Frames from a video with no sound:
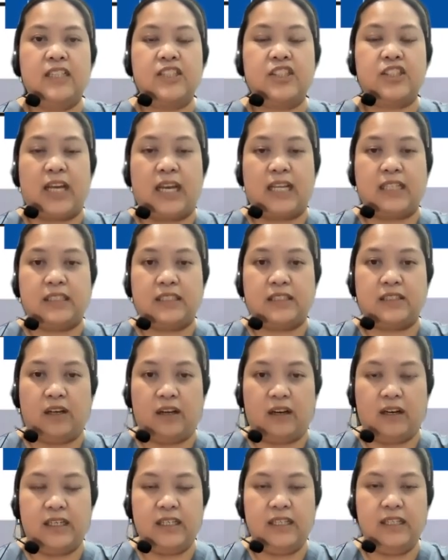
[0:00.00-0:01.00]
chances
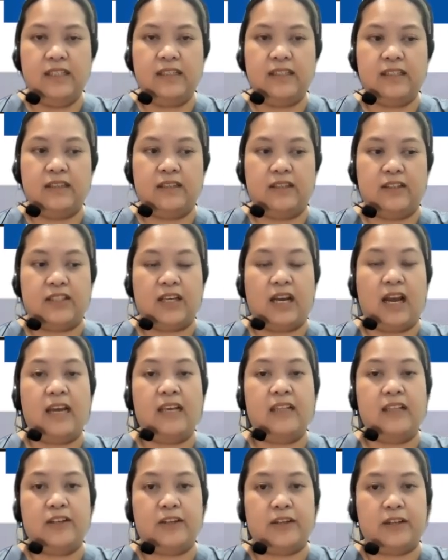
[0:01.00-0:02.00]
are there's a
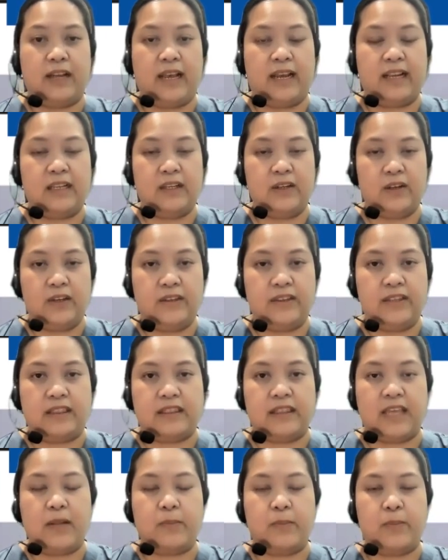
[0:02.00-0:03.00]
higher likelihood that
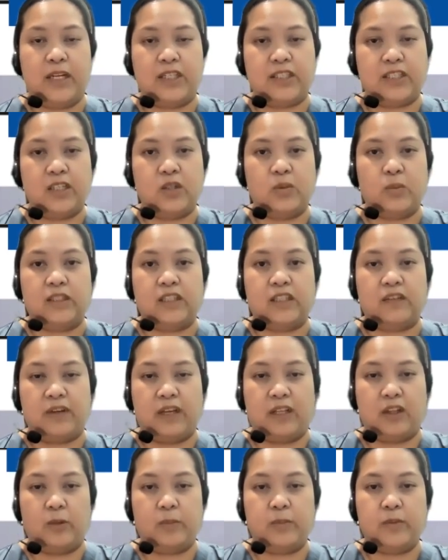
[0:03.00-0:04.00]
that patient will
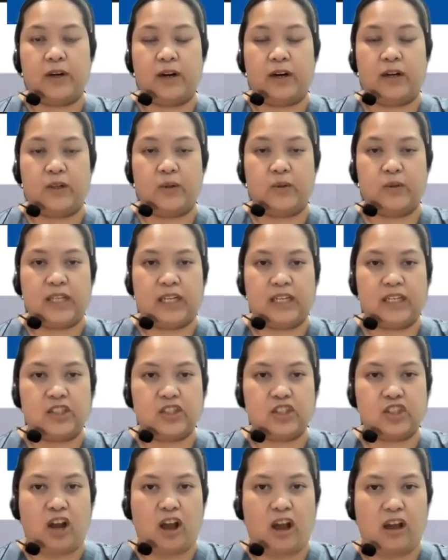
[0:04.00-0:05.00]
develop cardiogenic
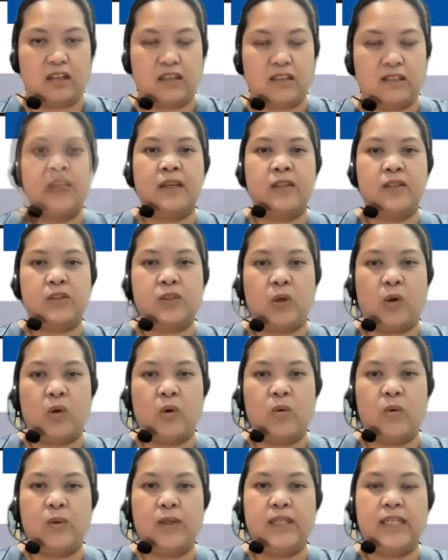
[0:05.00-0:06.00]
shock.
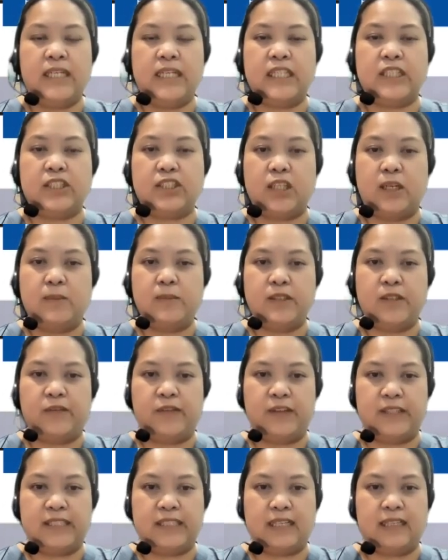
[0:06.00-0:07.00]
So, in terms of
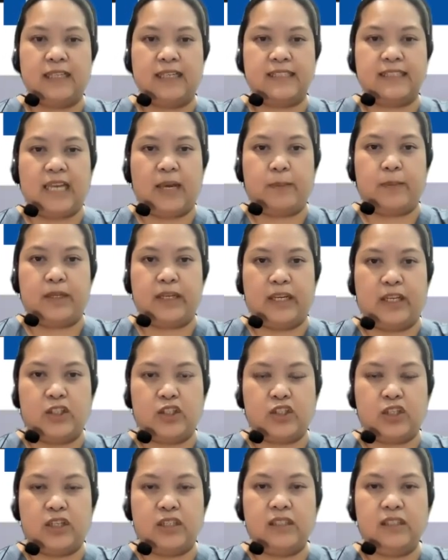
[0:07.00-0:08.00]
physical
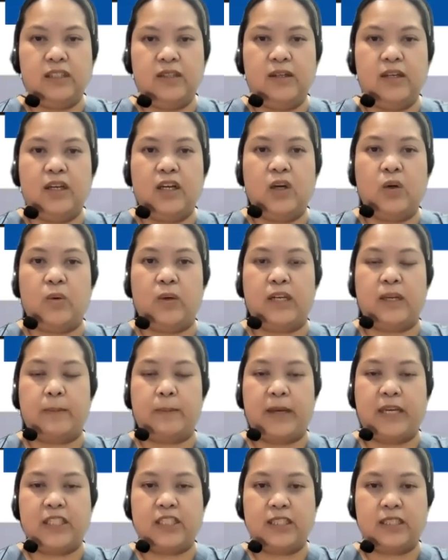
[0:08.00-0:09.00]
examination, when a
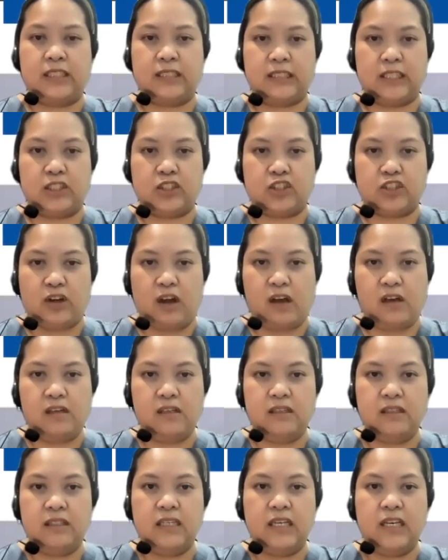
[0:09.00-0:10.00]
patient is in
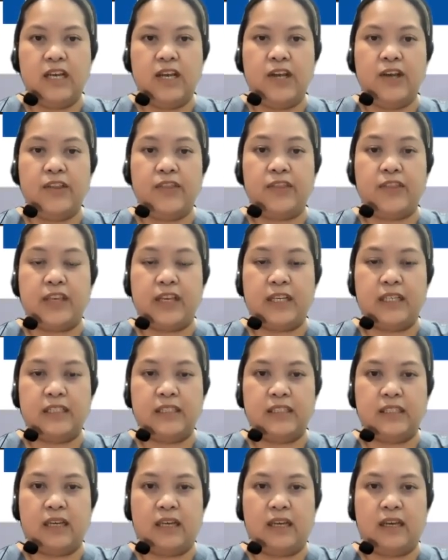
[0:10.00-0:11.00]
shock, these